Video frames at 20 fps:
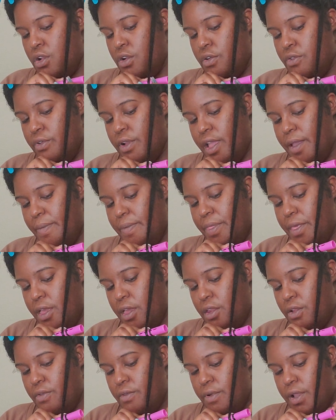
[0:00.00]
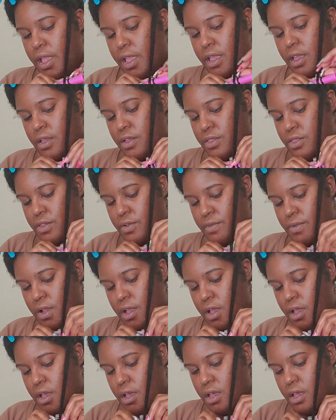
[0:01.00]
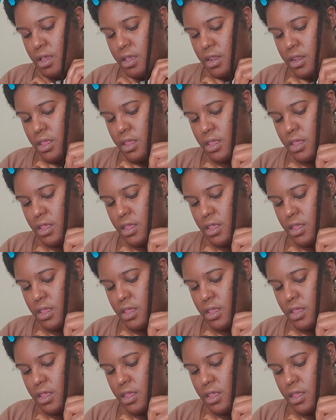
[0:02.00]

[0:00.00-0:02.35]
wrap that around the rod,